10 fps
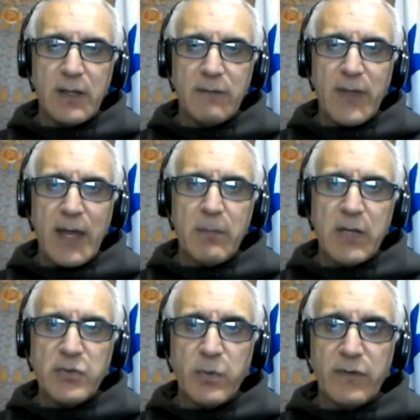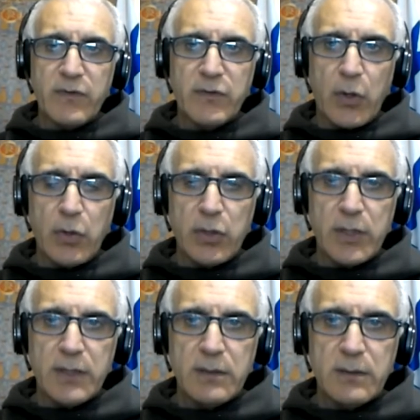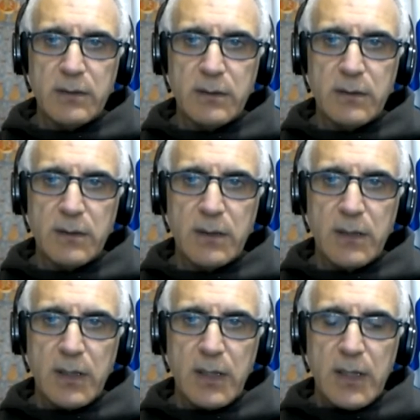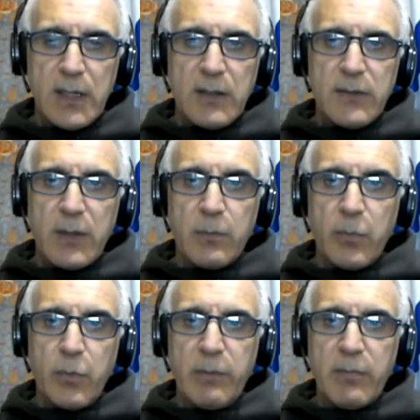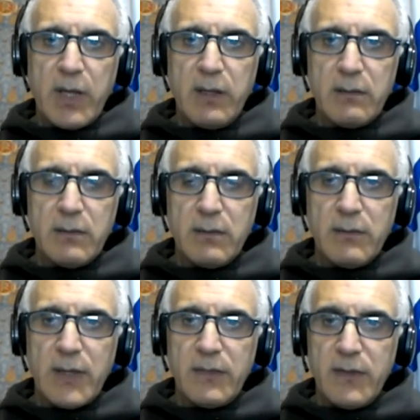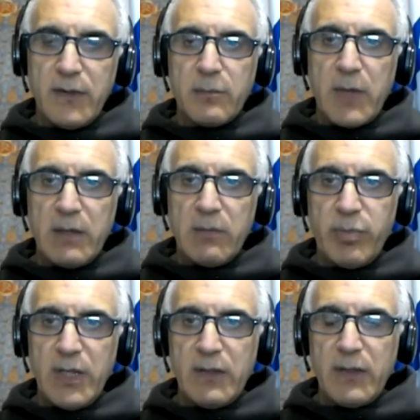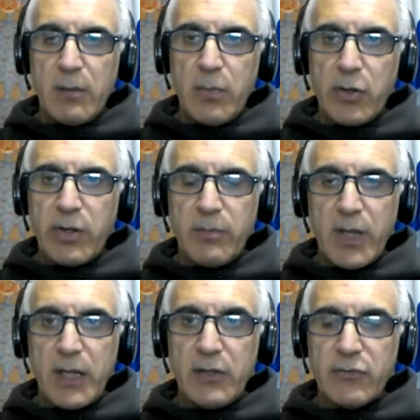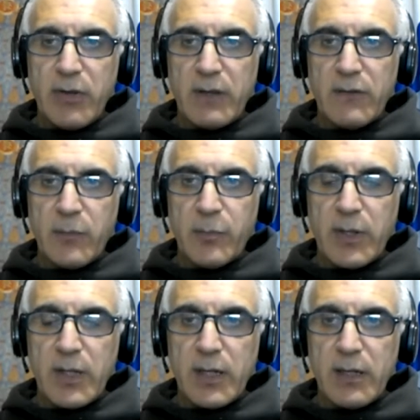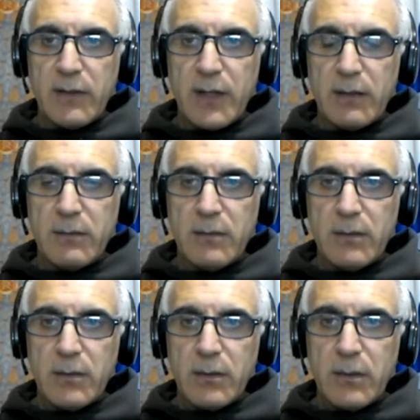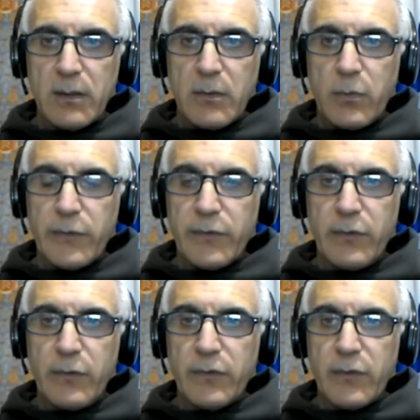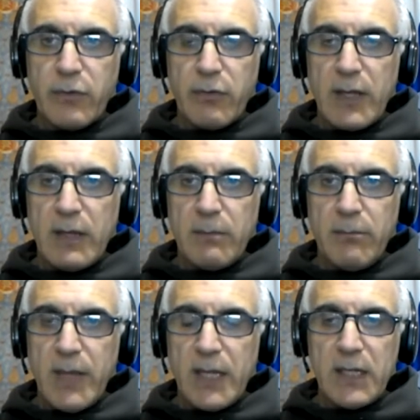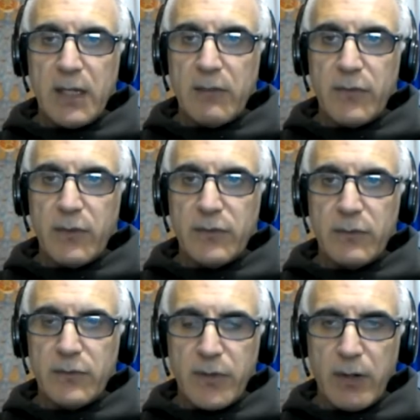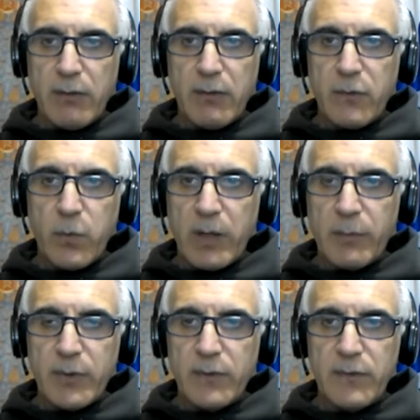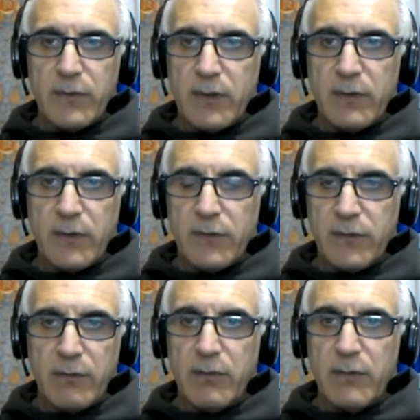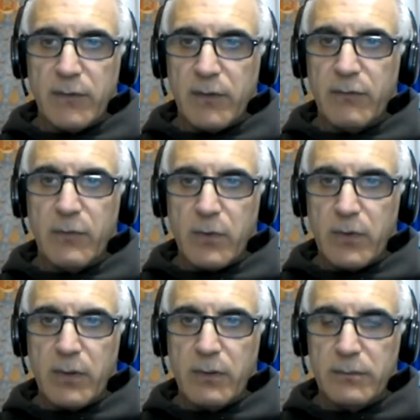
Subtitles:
if that much was stolen, then this might be the ammonium nitrate supply that was used to create many of the terrorist weapons in the Syrian civil war.